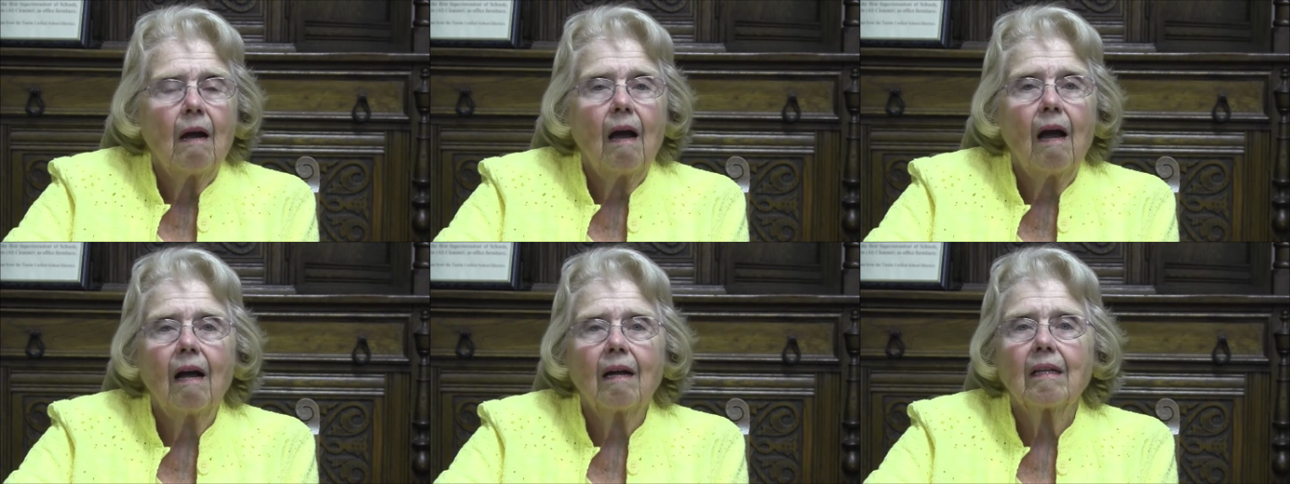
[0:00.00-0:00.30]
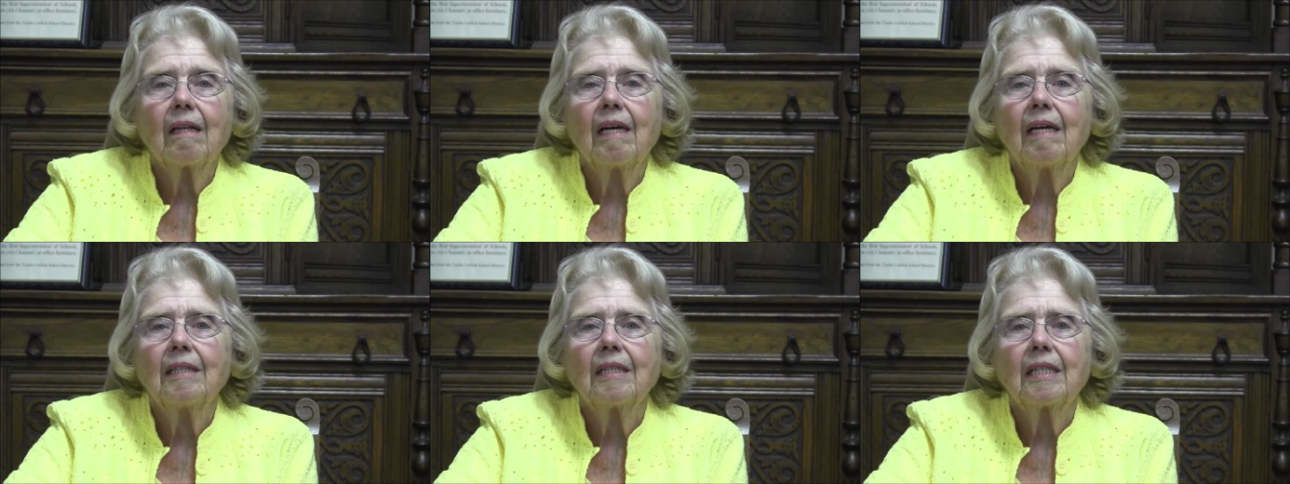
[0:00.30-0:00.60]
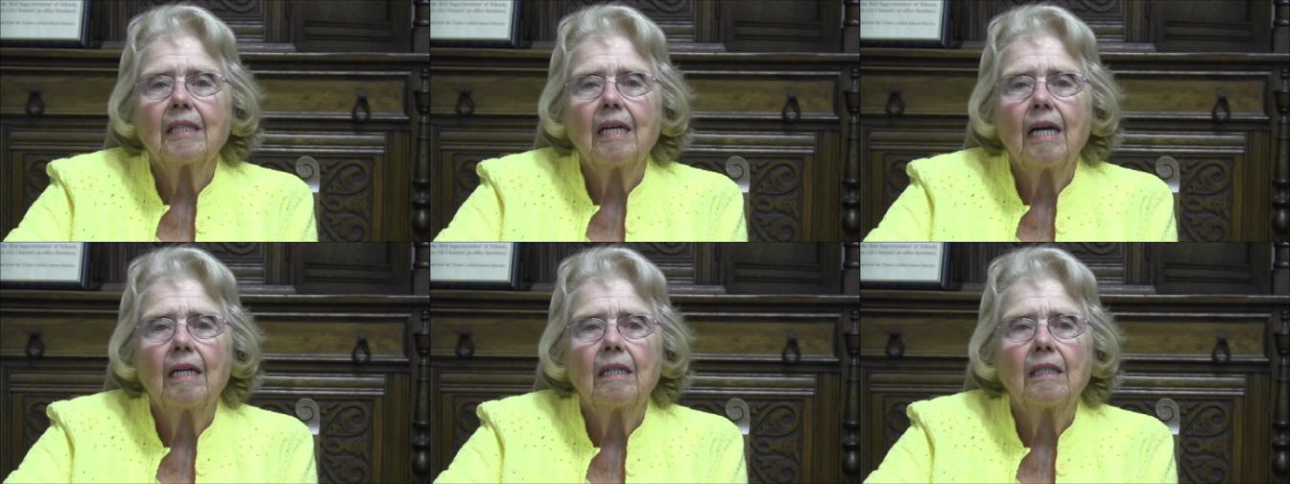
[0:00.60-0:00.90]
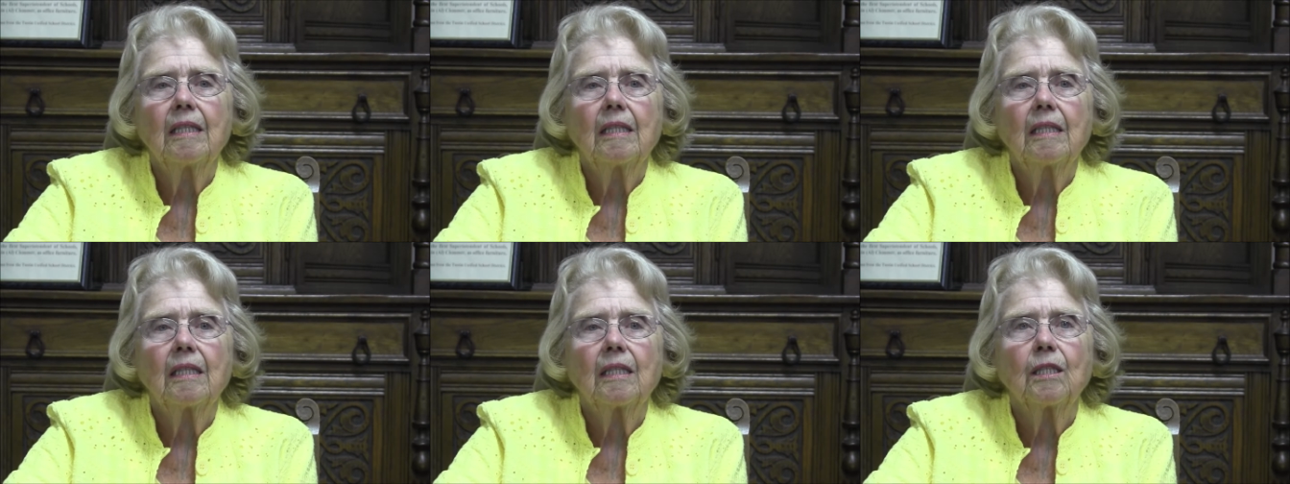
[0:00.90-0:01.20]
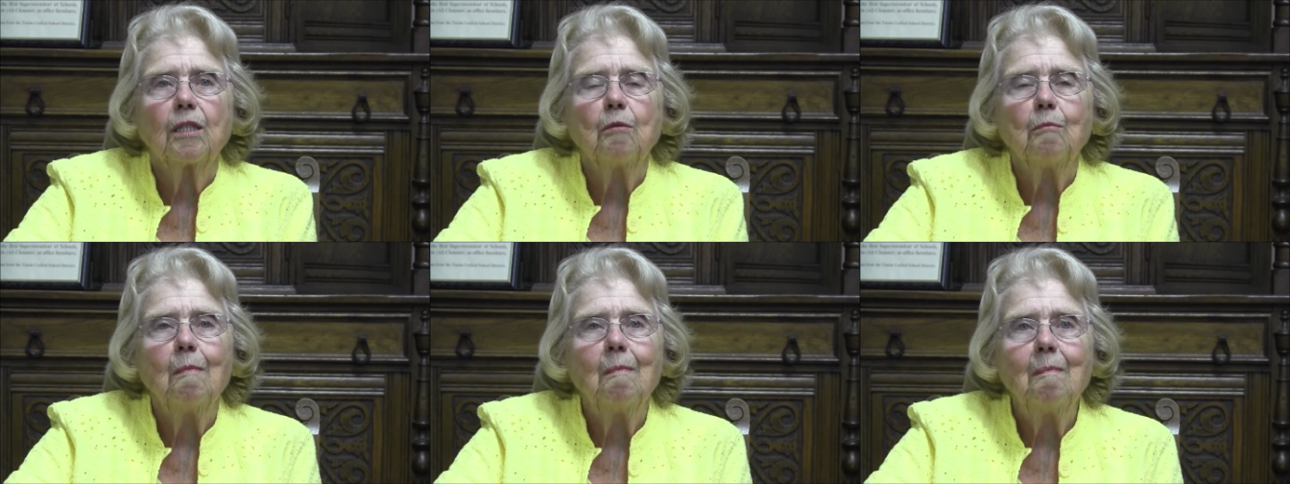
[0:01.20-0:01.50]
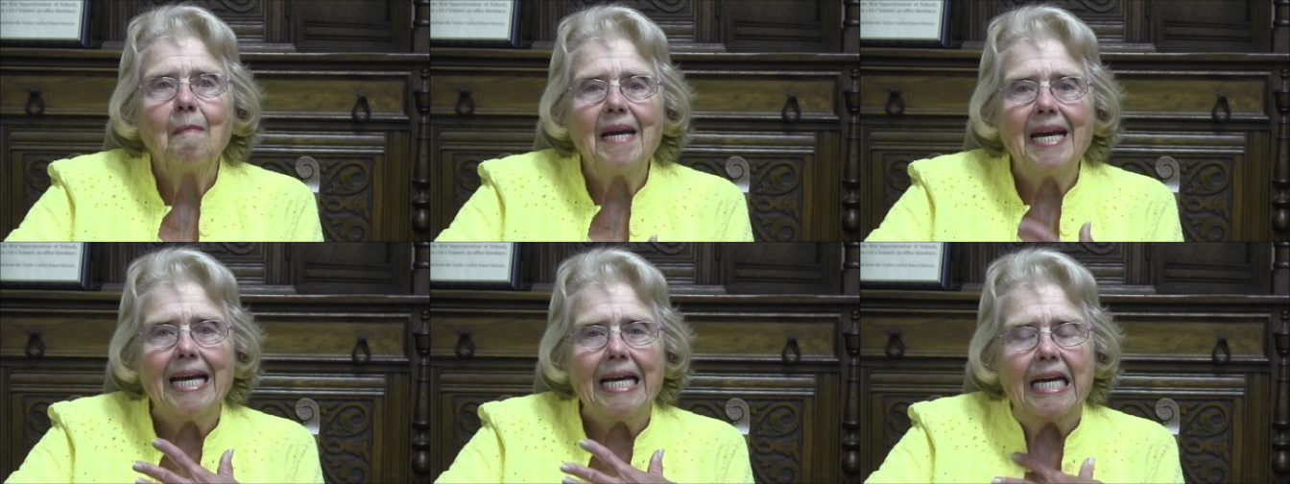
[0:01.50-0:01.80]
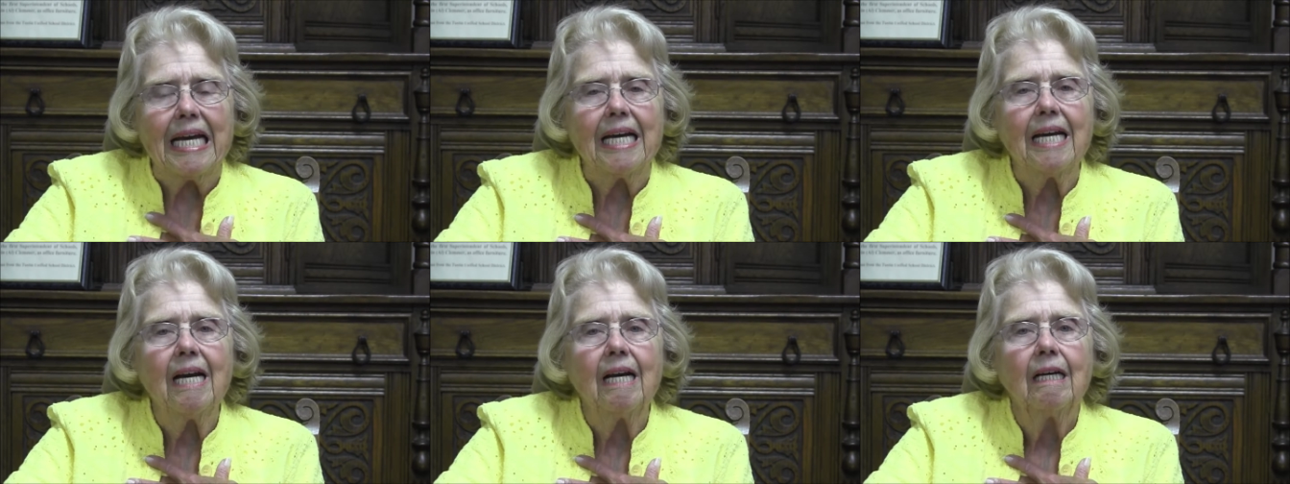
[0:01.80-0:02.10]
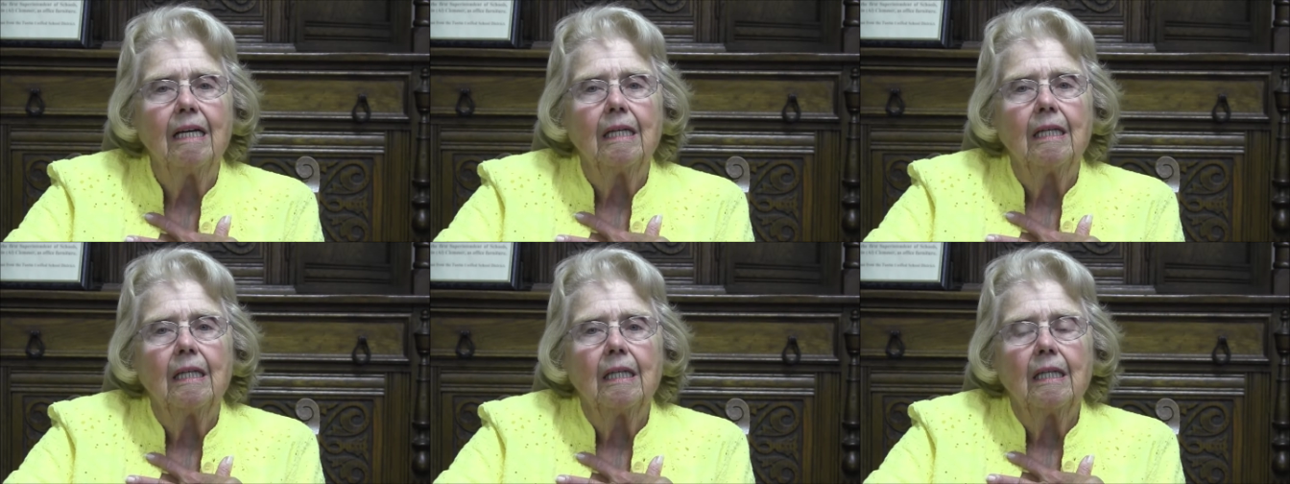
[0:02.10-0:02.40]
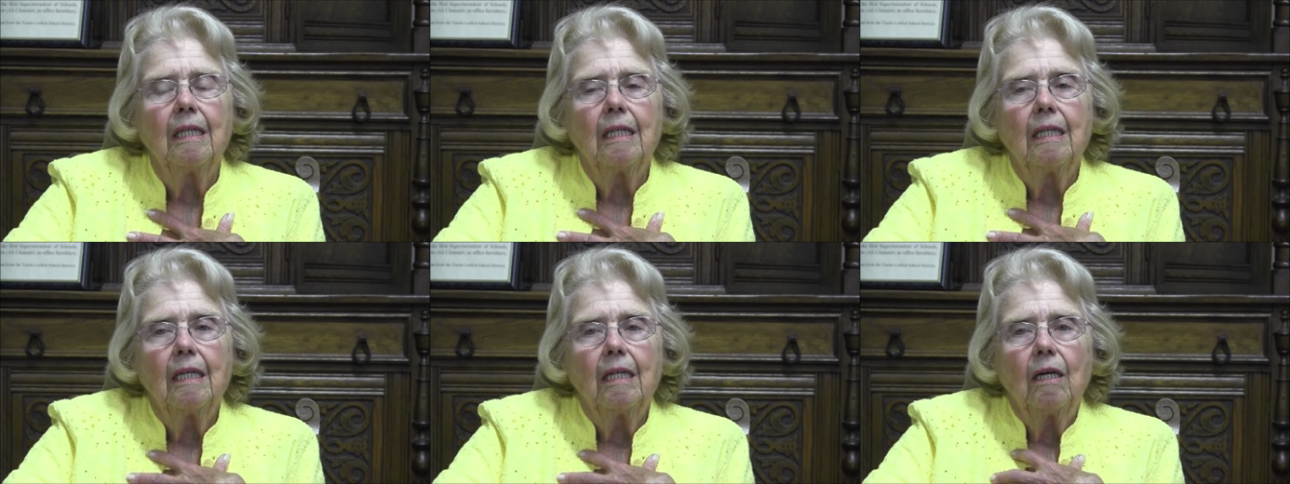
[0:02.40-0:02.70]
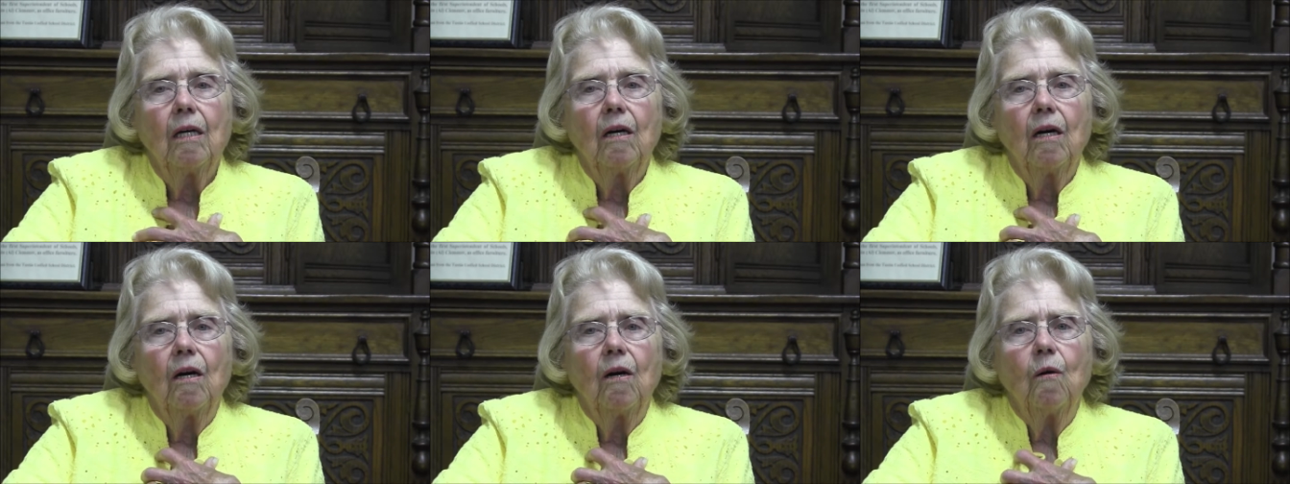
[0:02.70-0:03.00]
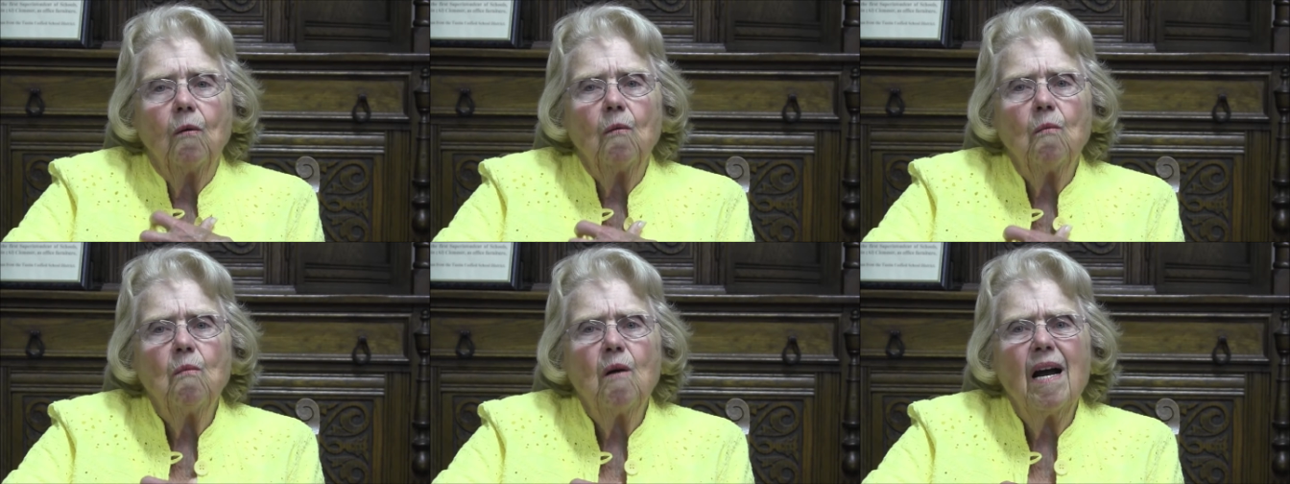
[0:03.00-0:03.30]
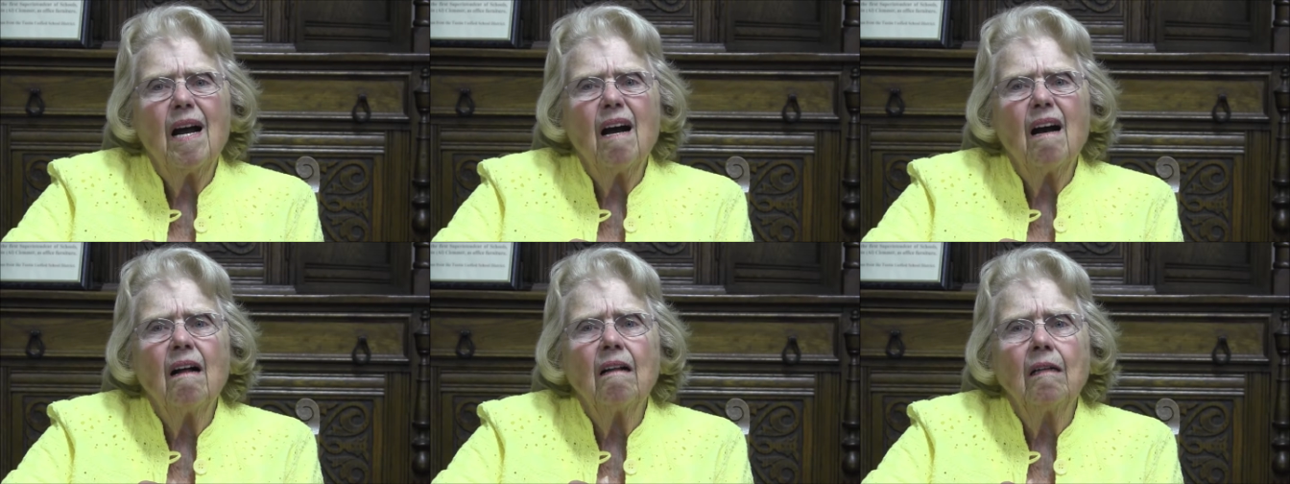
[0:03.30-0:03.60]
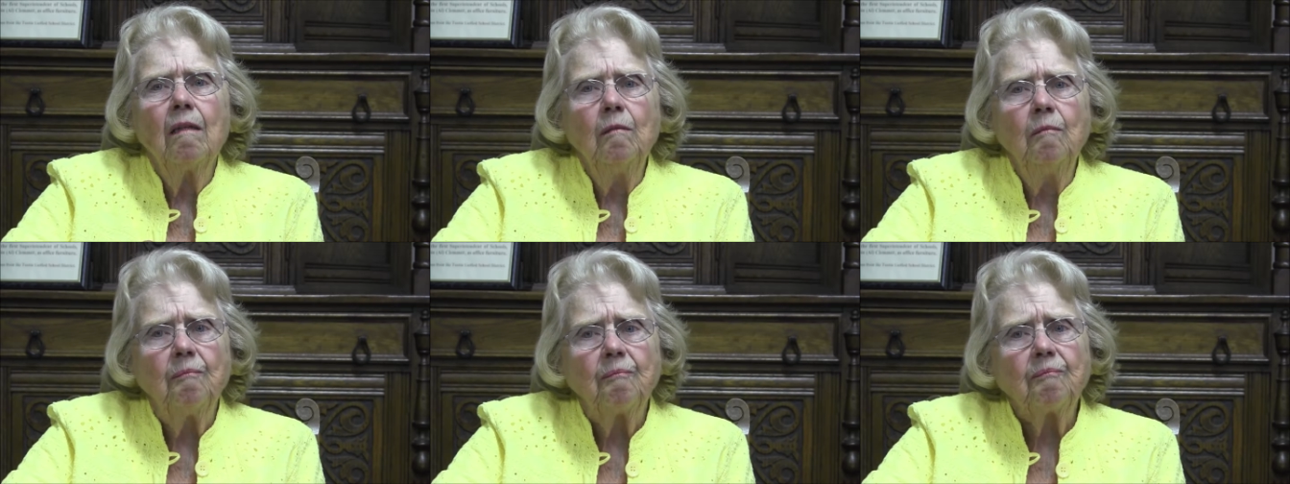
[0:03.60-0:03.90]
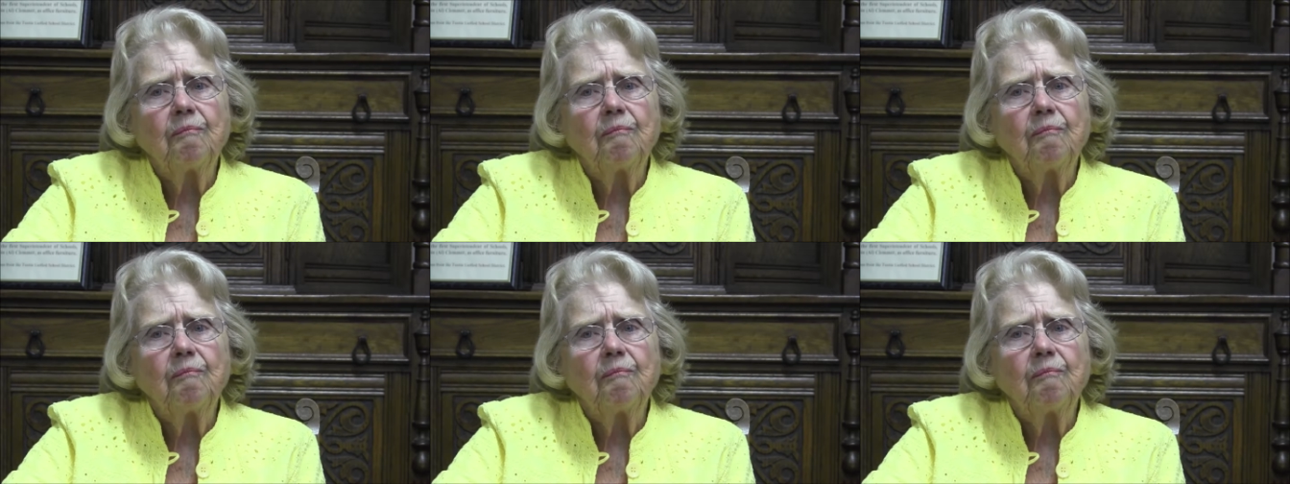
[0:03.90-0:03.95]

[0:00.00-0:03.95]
And they said to me, well,